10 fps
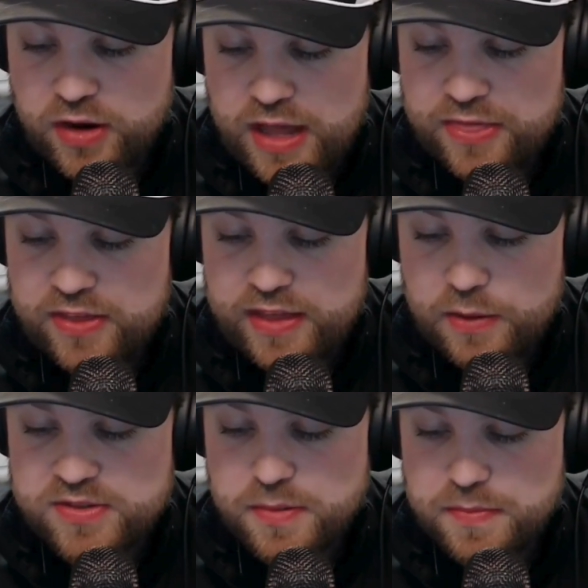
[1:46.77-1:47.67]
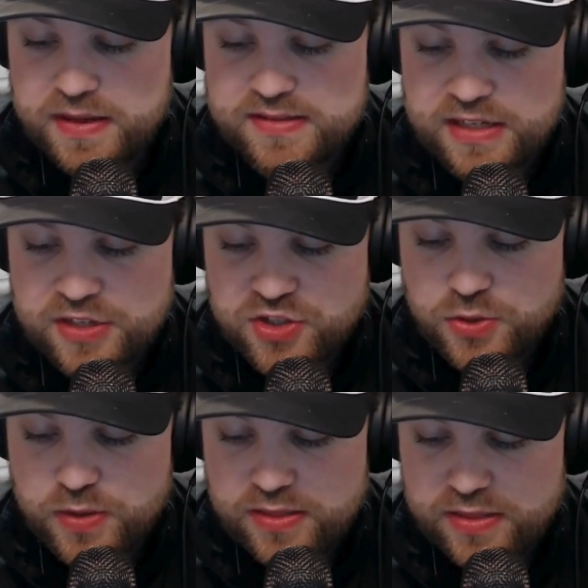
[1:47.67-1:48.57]
I think that was the biggest
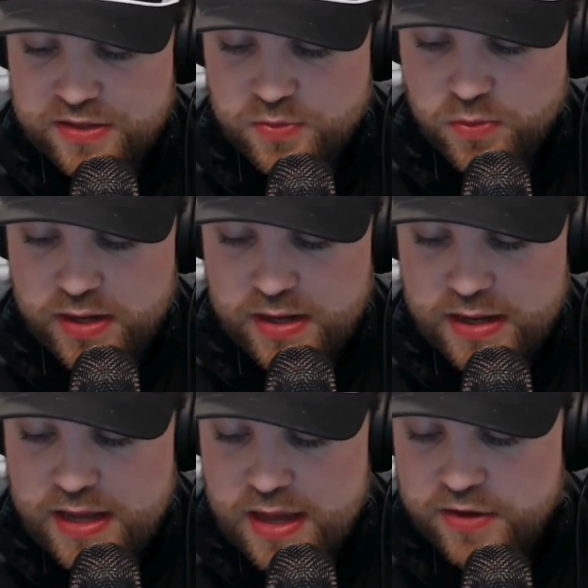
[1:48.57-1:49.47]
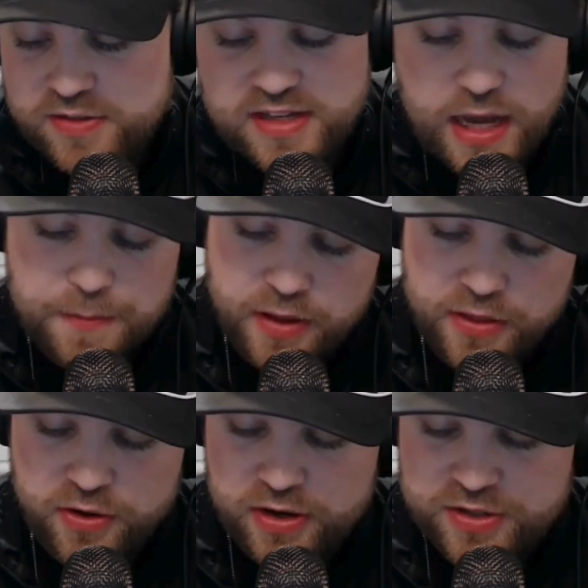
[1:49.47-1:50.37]
issue in this one. There's a couple
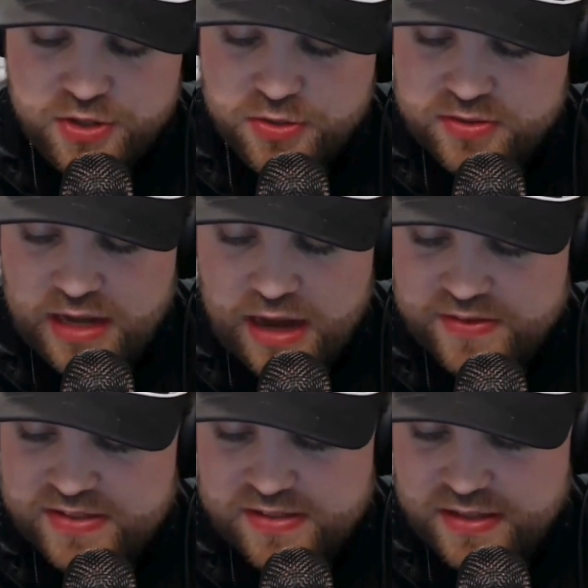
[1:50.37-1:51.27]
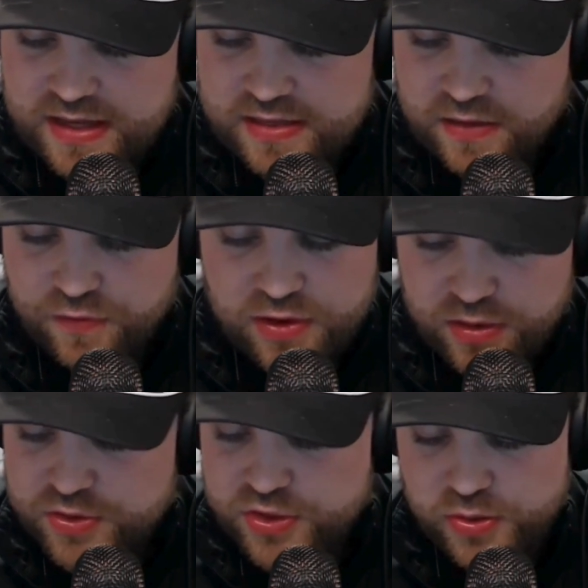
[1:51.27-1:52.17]
other issues. Obviously, the free
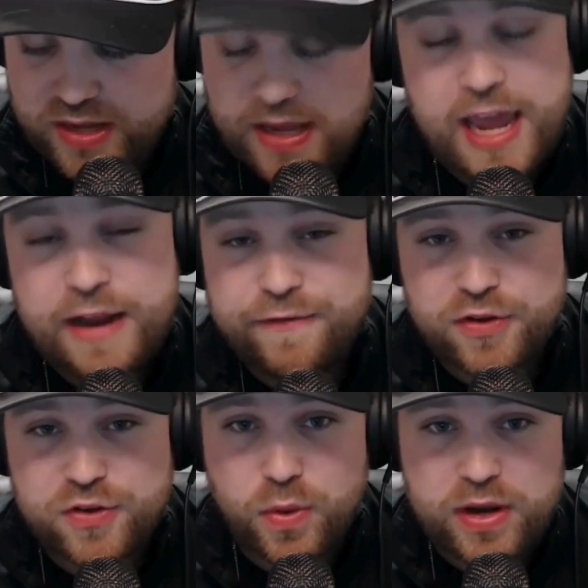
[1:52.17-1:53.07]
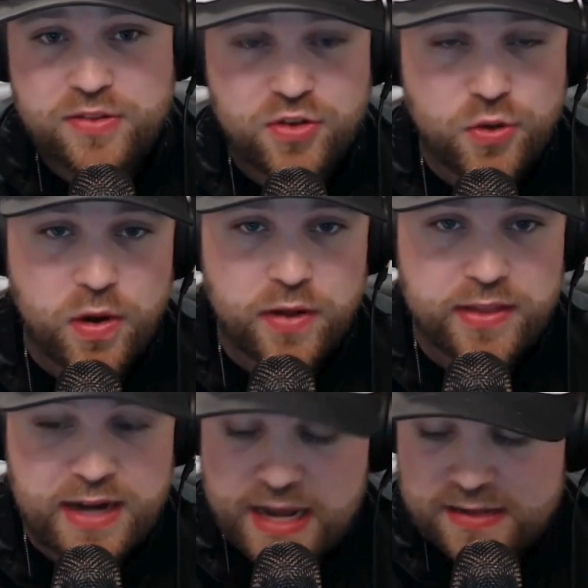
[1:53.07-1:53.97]
throw shooting, 8 for 22 on
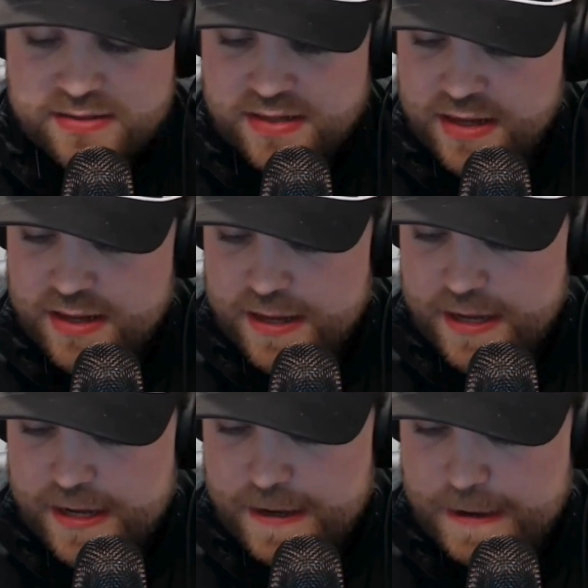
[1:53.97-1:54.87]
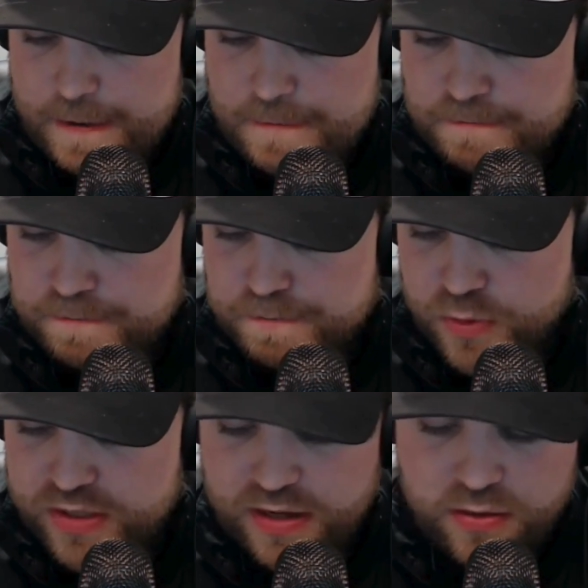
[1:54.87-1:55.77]
the night.
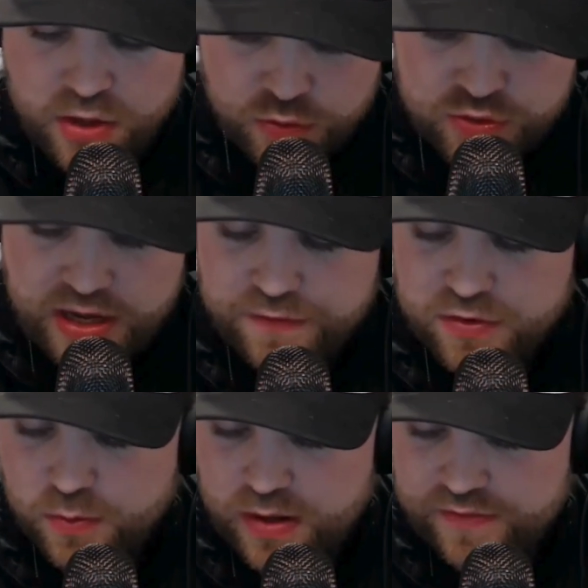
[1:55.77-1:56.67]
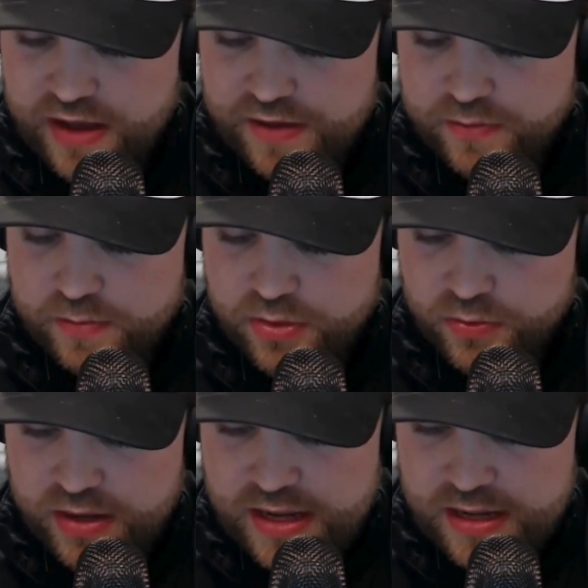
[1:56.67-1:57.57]
We did go 10 for 25 from
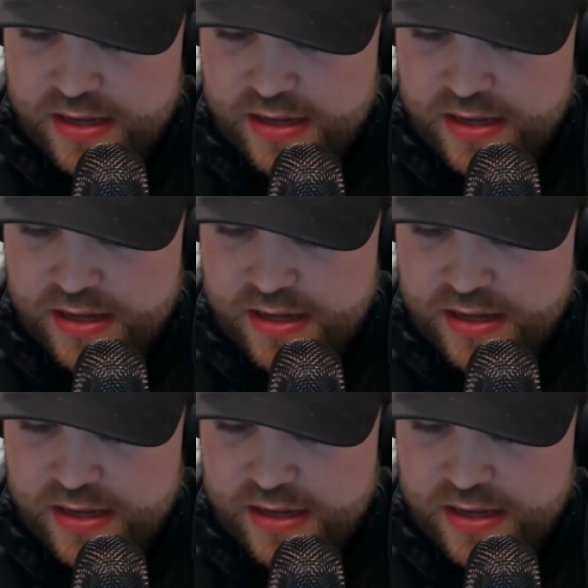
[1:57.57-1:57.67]
3.